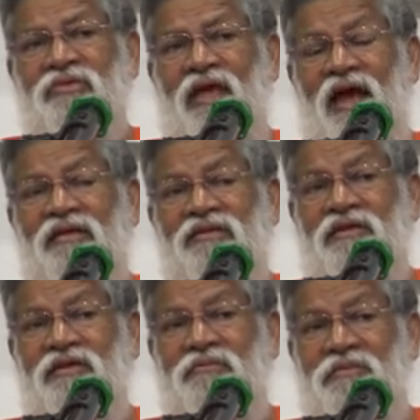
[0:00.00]
and
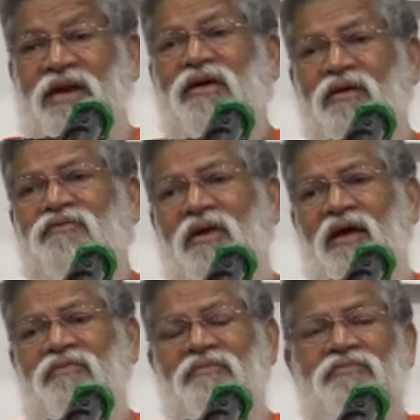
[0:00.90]
the meaning of
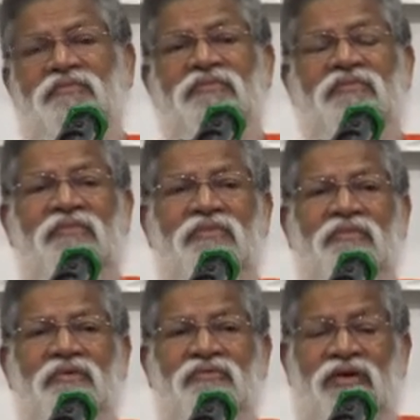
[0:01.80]
life.
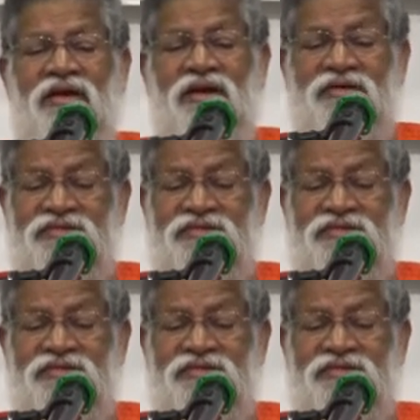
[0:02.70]
We need a